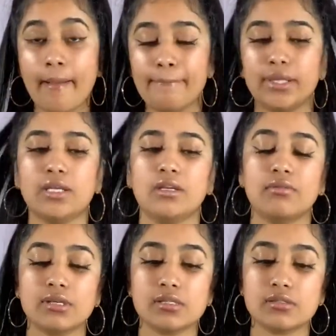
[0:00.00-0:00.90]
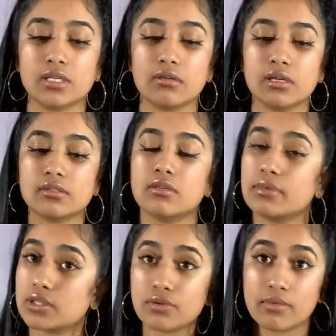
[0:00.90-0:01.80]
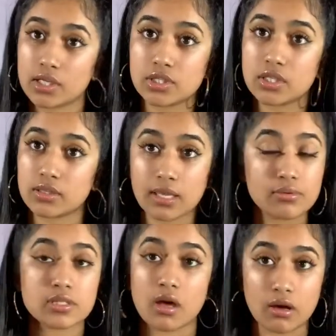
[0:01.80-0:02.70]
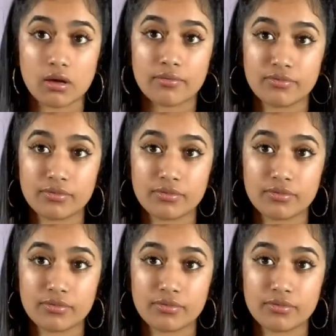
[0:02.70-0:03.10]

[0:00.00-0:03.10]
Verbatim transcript: But anyways, thank you guys so much for watching. That was all.